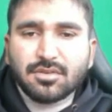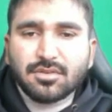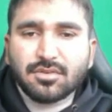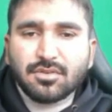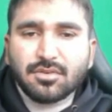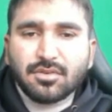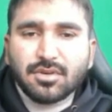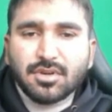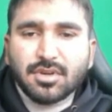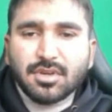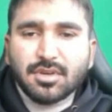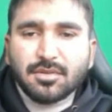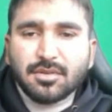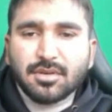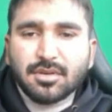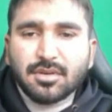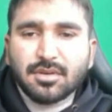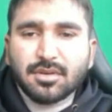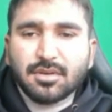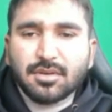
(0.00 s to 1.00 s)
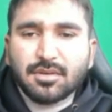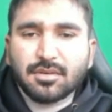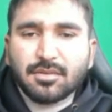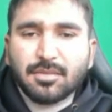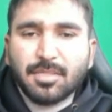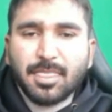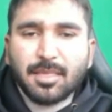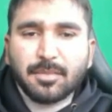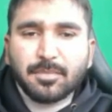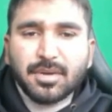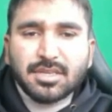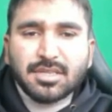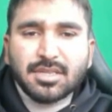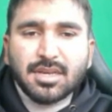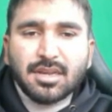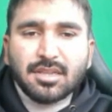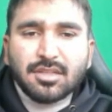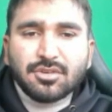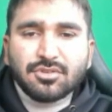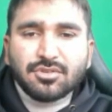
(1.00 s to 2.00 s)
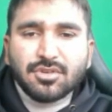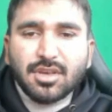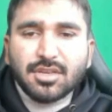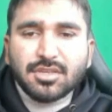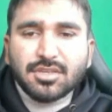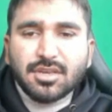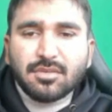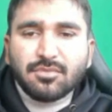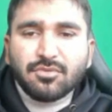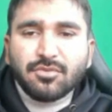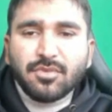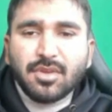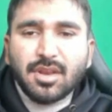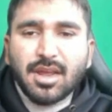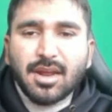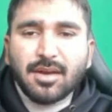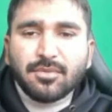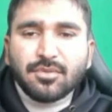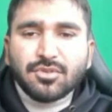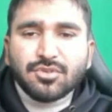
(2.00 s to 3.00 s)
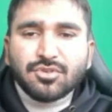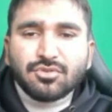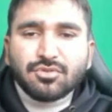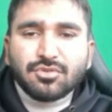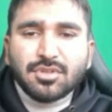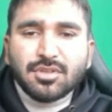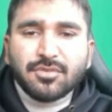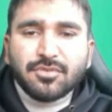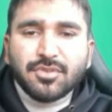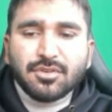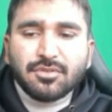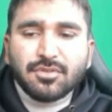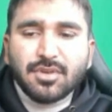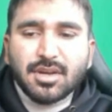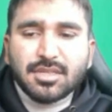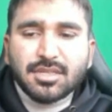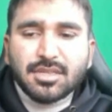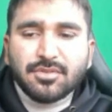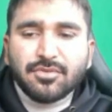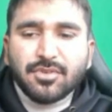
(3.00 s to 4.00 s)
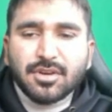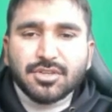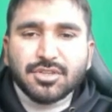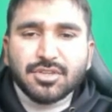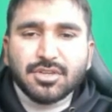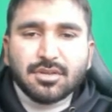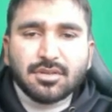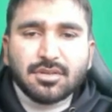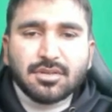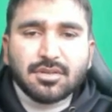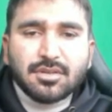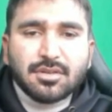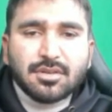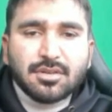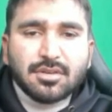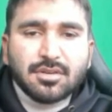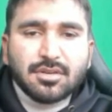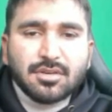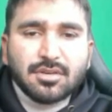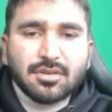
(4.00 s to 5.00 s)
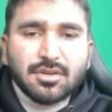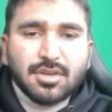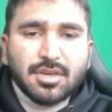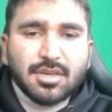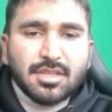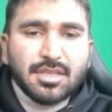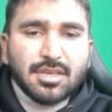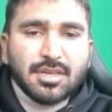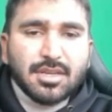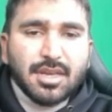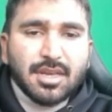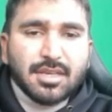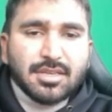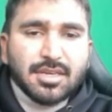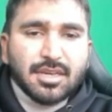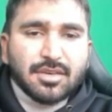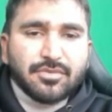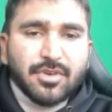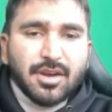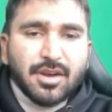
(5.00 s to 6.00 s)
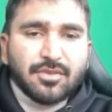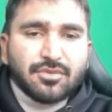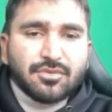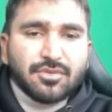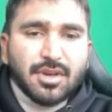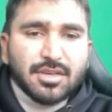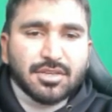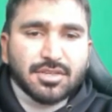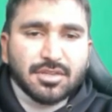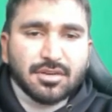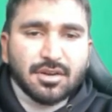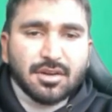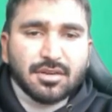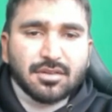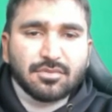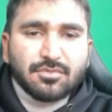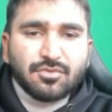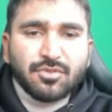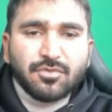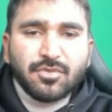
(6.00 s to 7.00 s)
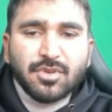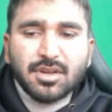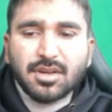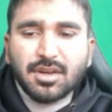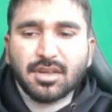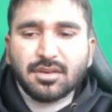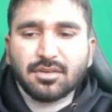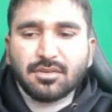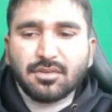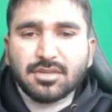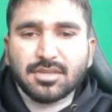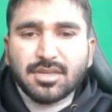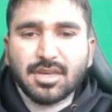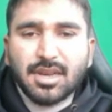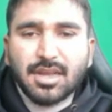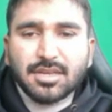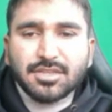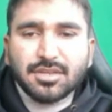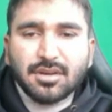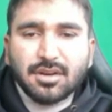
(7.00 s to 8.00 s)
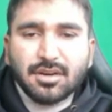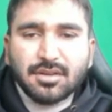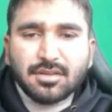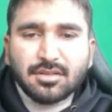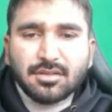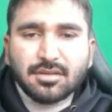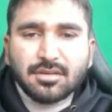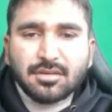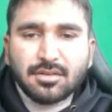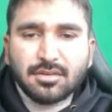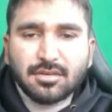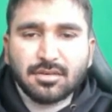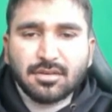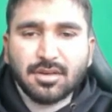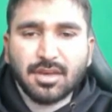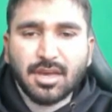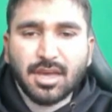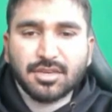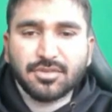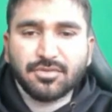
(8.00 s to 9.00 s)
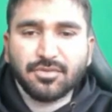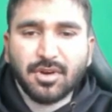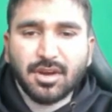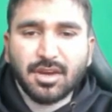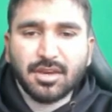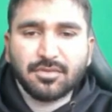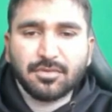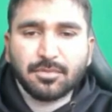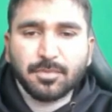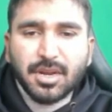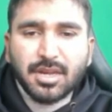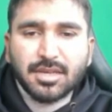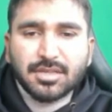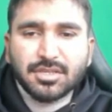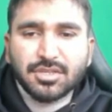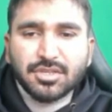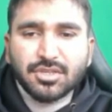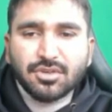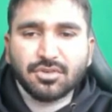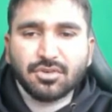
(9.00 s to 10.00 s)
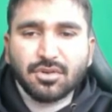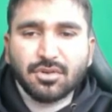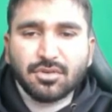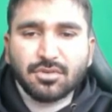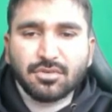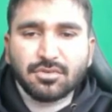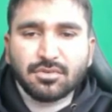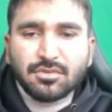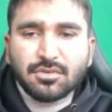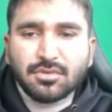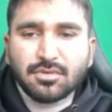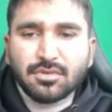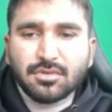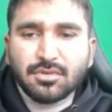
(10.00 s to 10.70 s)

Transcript: Okay. Basically this question we will have to use the frequency function in the range H5 to H9. We will click on cell H9, H5, press is equal to,